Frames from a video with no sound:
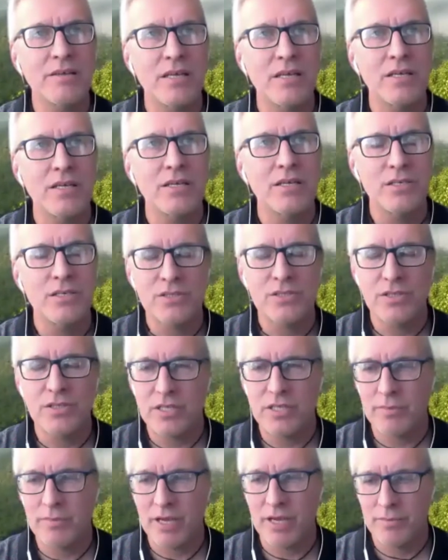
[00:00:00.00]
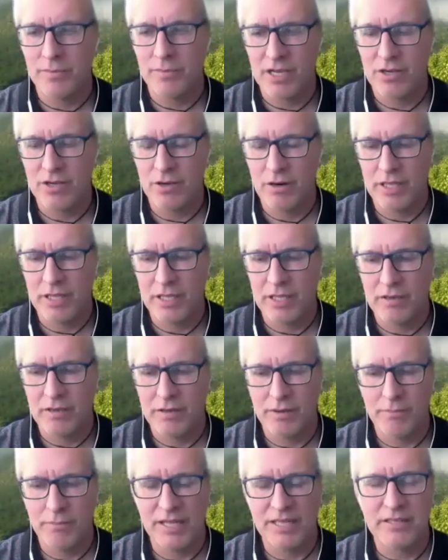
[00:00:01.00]
studied by my colleague
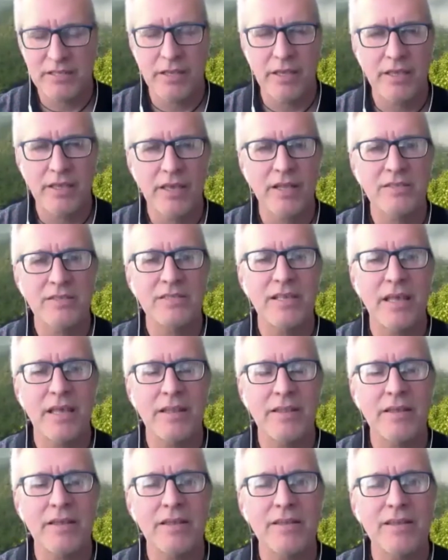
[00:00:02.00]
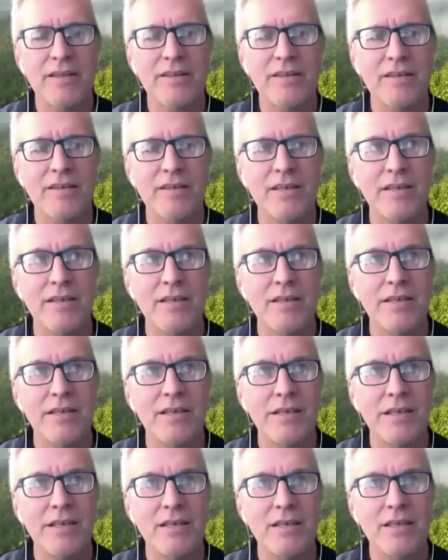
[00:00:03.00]
Patrick Hansen, and
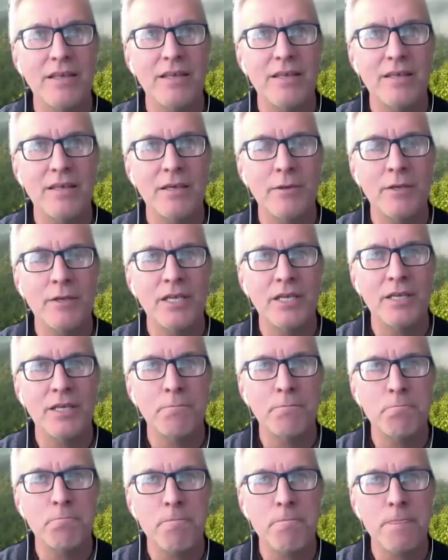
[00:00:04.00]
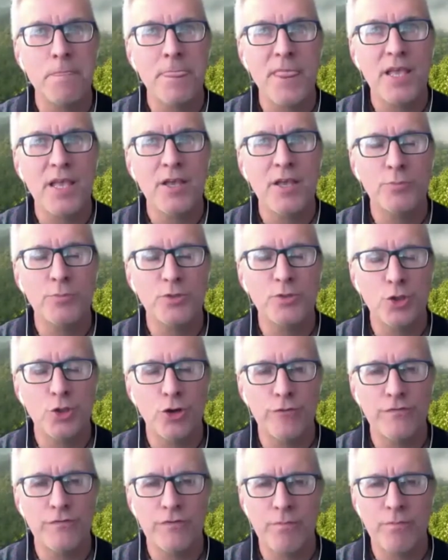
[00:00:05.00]
he
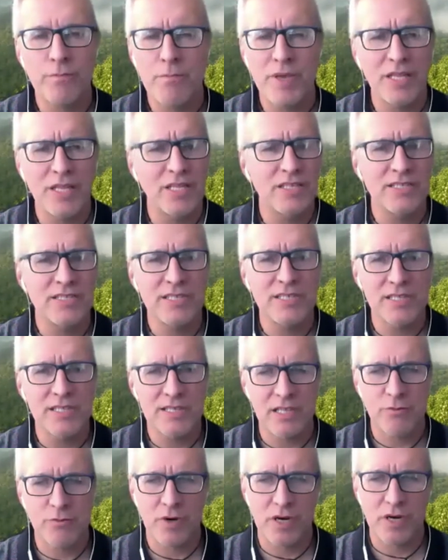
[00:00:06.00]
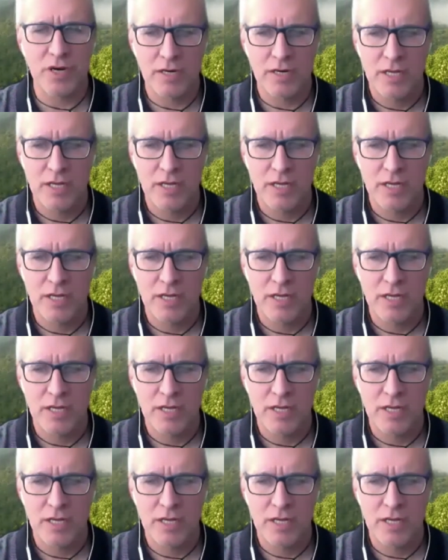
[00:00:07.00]
observed many seeds that were